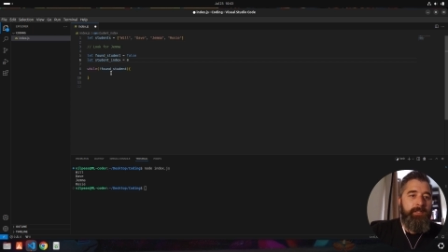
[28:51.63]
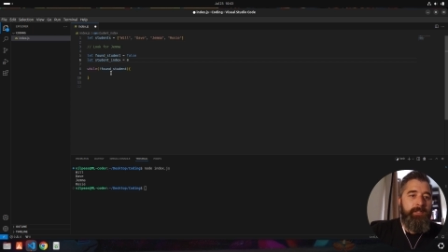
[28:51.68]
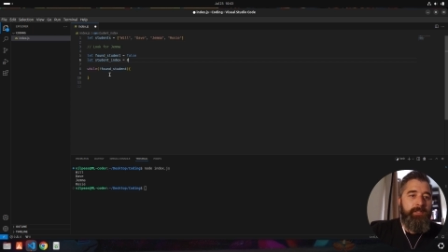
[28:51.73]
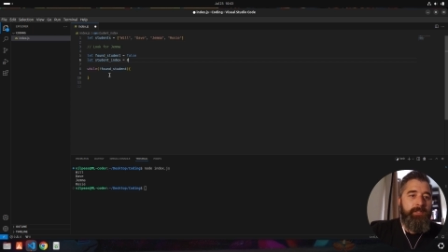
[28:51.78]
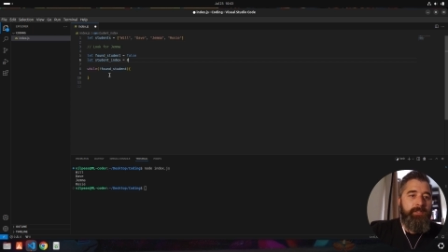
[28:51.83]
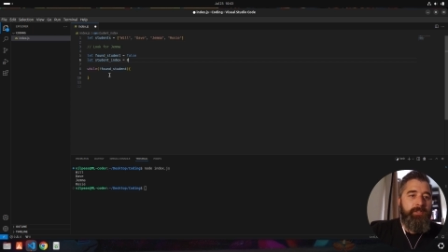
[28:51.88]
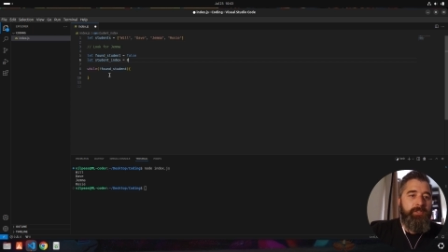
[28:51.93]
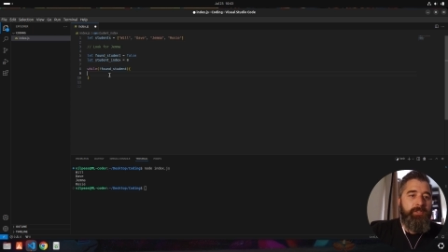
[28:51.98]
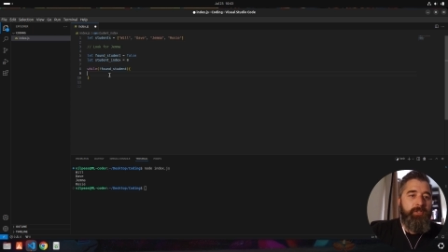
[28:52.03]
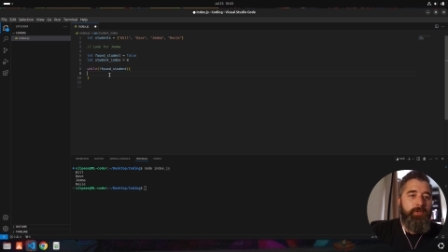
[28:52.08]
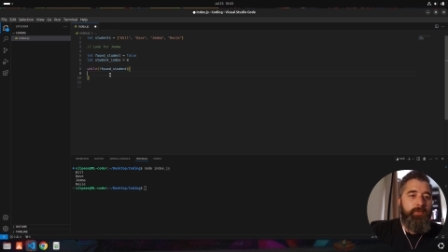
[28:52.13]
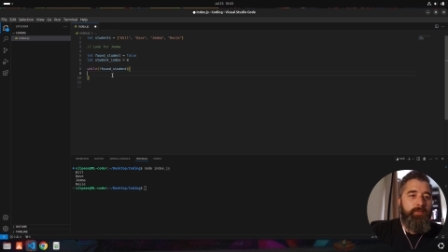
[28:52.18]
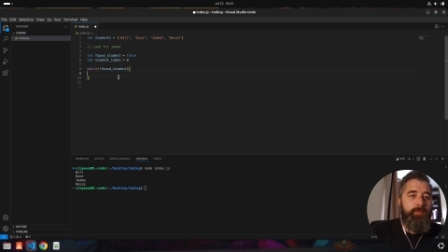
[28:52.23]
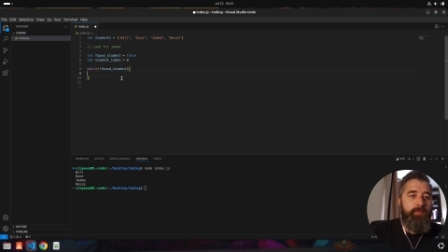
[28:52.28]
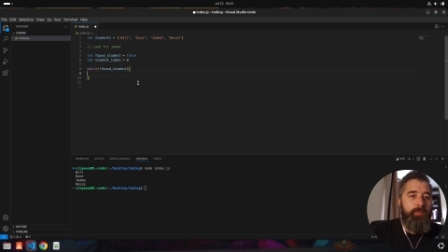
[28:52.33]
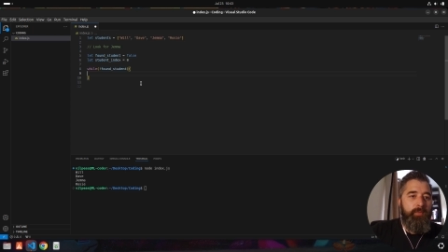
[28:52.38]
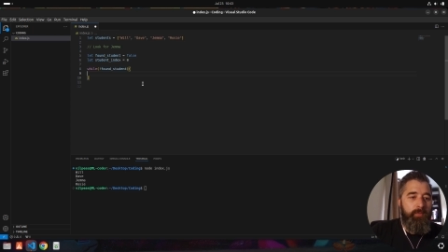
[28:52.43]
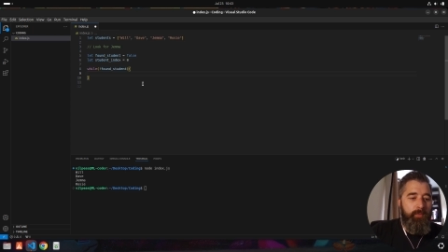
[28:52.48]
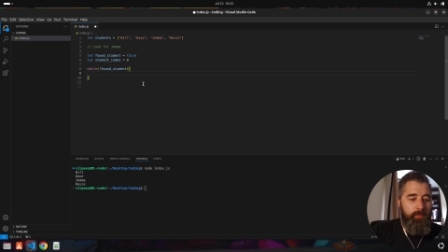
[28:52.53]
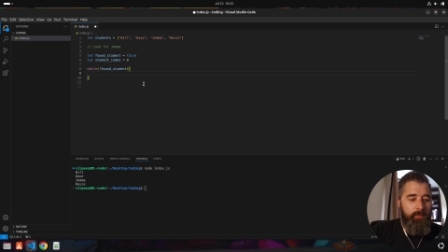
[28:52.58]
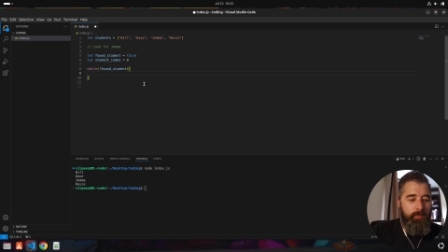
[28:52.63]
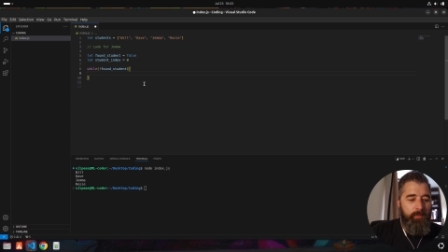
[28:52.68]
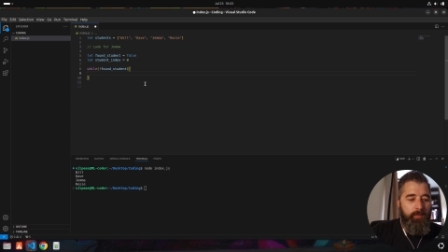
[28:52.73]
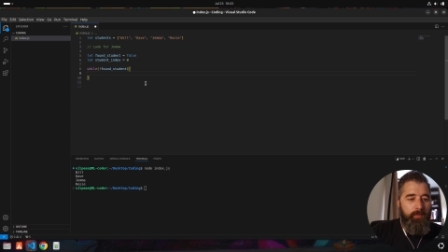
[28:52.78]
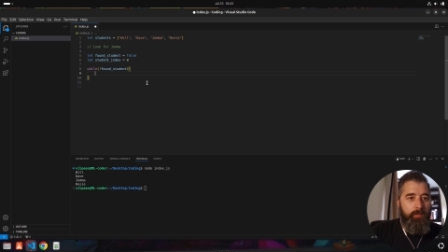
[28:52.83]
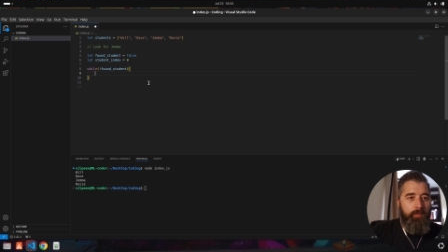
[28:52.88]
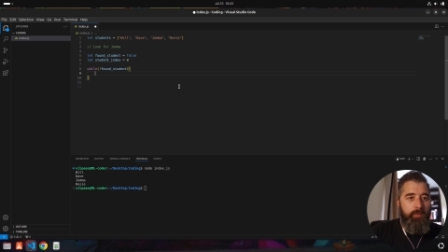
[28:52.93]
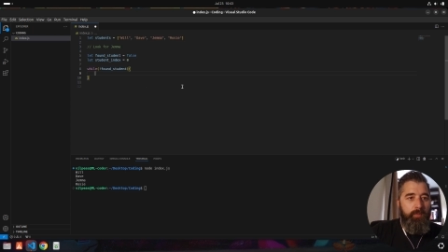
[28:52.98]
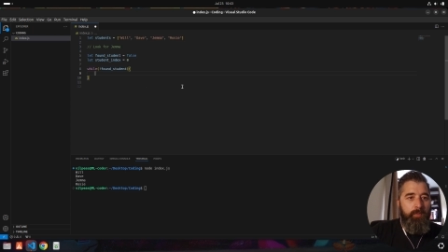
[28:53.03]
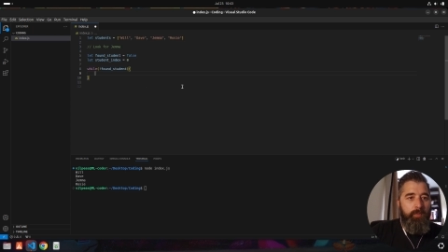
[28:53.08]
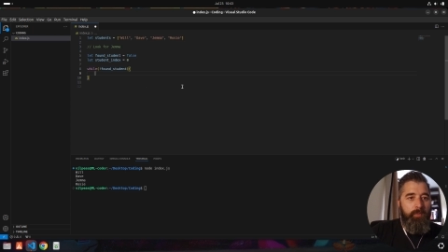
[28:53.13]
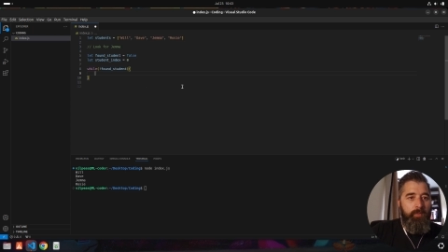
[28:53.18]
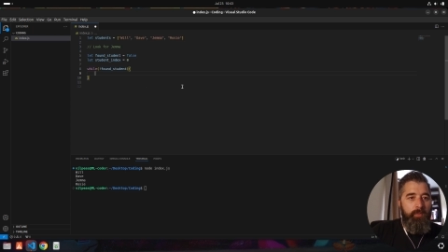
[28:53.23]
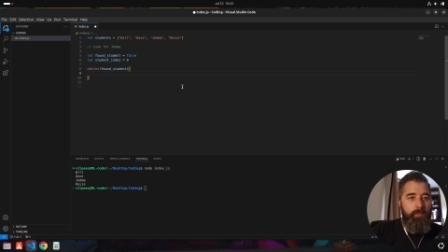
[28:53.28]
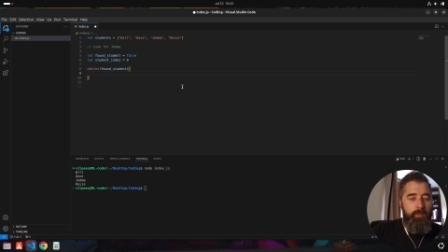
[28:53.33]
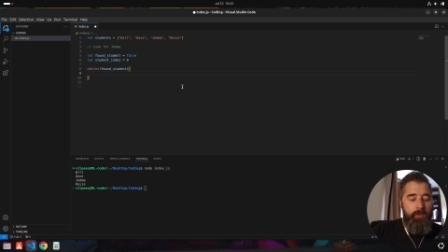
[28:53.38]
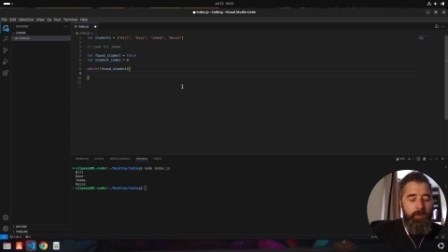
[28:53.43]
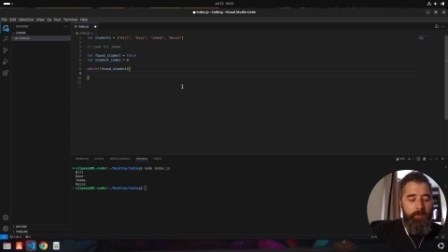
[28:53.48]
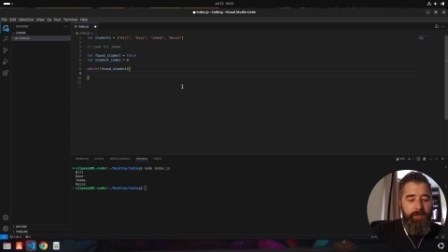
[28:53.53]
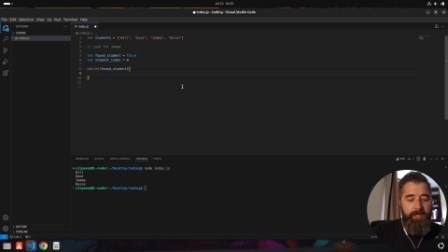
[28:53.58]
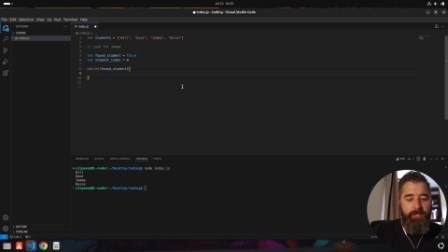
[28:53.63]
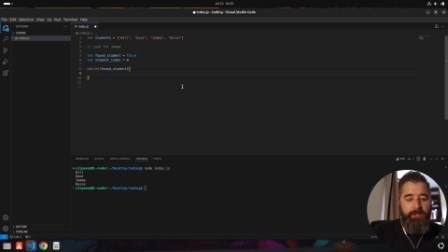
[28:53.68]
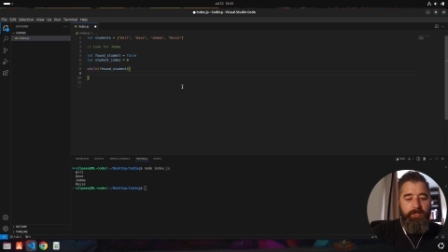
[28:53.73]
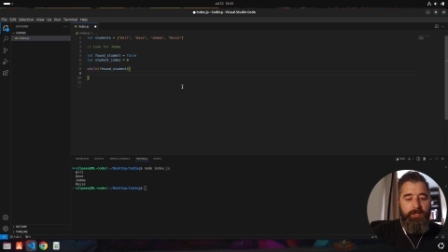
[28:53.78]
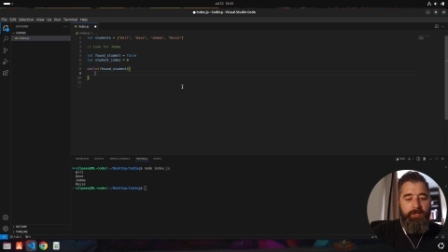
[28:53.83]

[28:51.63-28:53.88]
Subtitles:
So what we could do